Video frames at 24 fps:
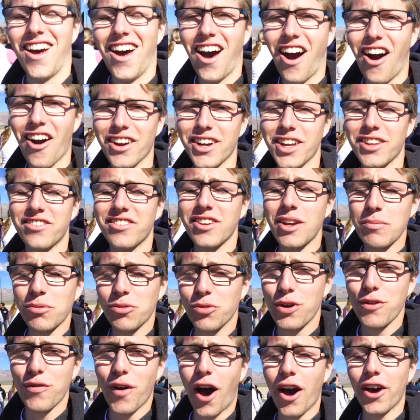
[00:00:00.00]
All right, it seems
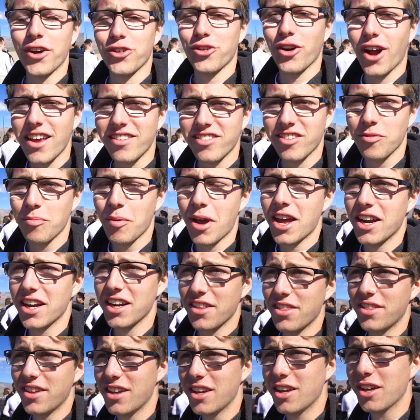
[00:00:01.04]
we've
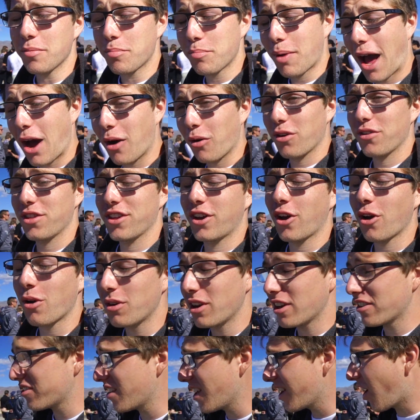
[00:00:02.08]
underestimated the power of the
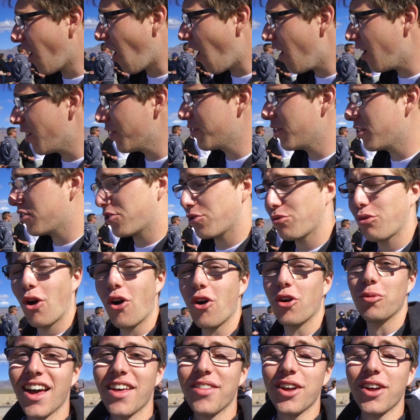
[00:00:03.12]
Koenigsegg on this road.